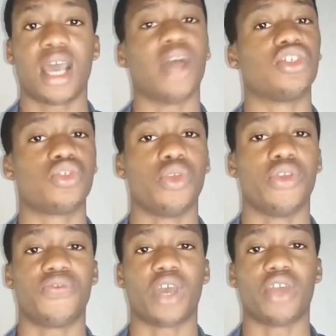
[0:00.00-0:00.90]
And so
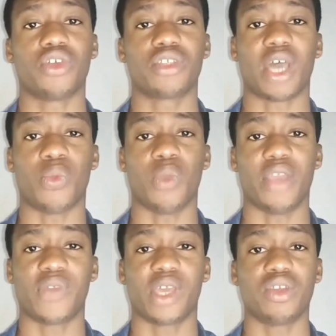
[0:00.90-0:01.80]
if you are not aware,
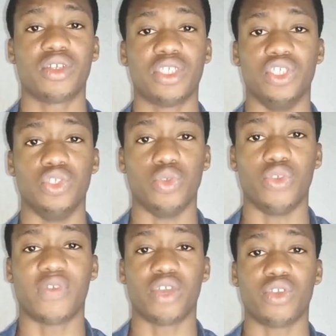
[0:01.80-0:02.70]
if you are not in the know,
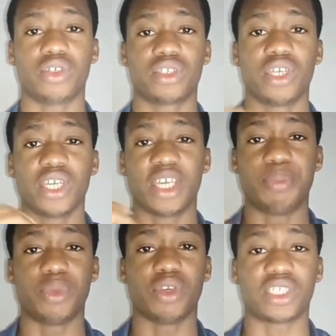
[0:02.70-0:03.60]
if you are not
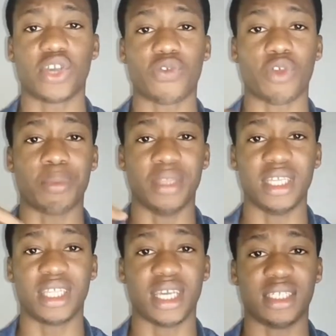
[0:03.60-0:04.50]
keeping yourself
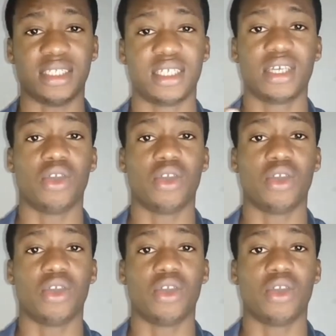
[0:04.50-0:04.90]
updated,